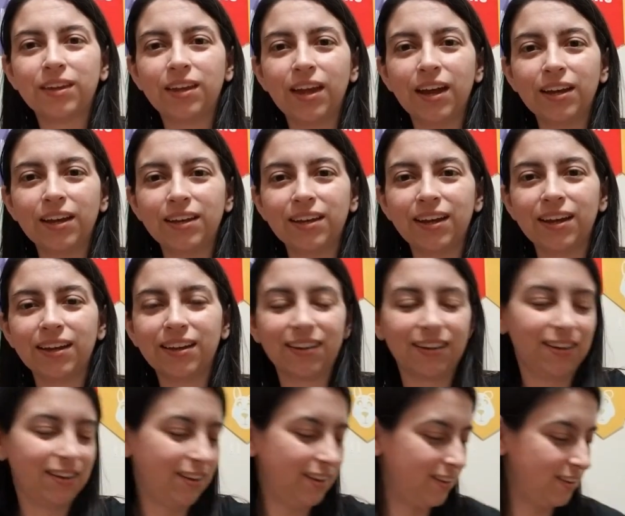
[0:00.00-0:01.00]
Heck yeah.
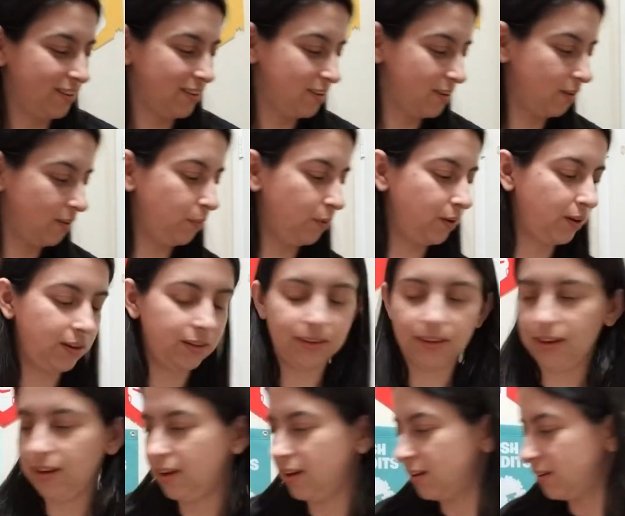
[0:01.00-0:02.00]
We got
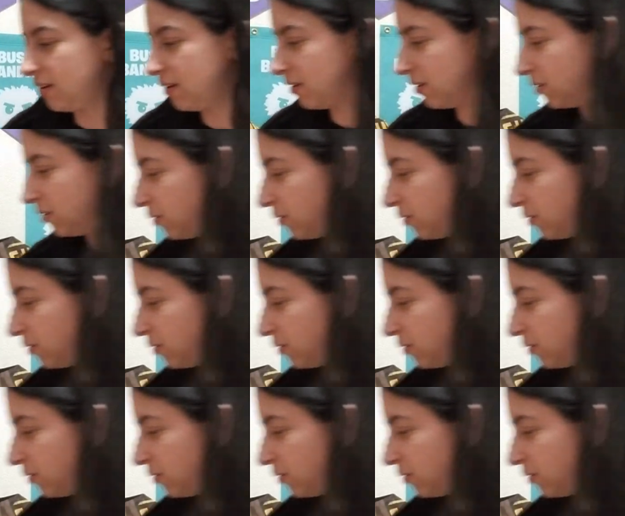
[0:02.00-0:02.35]
that.